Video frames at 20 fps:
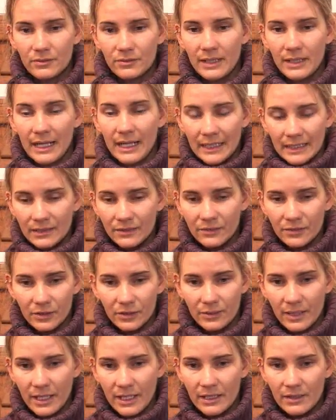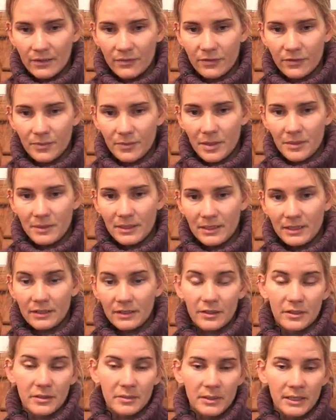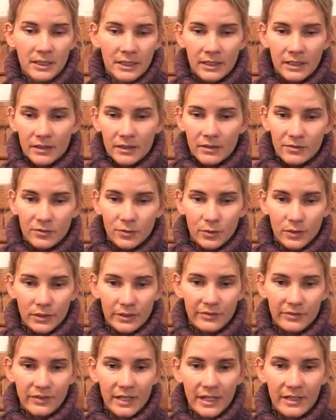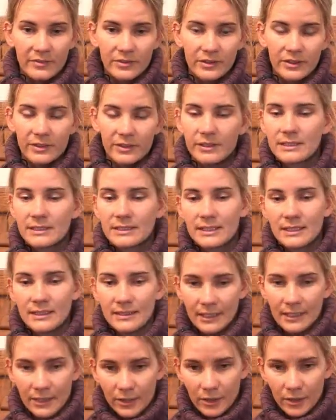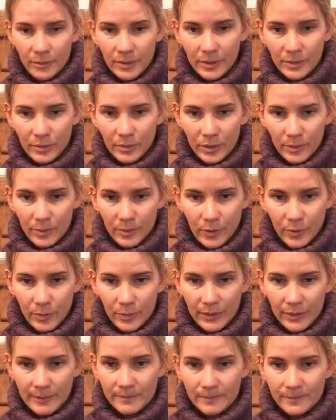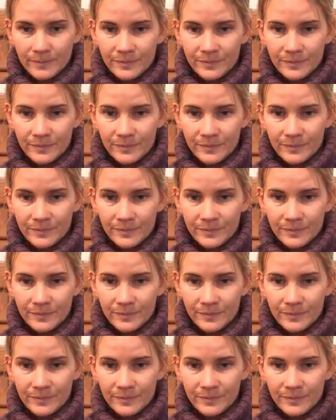actively riding for maybe another 4 or 5 years, then it could be more appropriate.